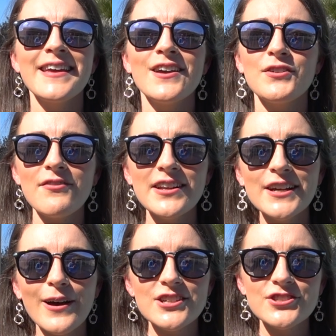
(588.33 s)
If you have any
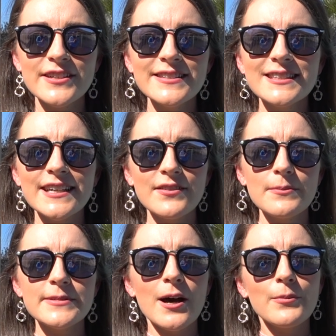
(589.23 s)
questions, leave
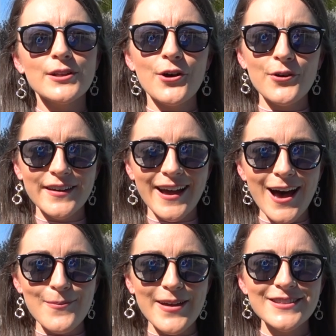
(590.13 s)
them down below in the
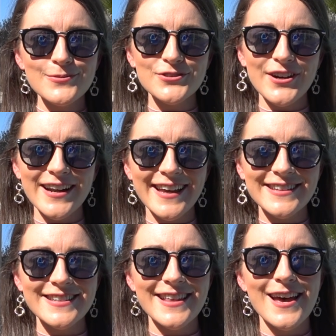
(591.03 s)
comments. We'll try to
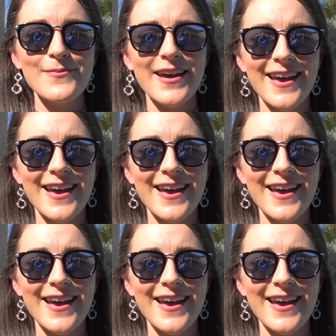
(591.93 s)
get to them.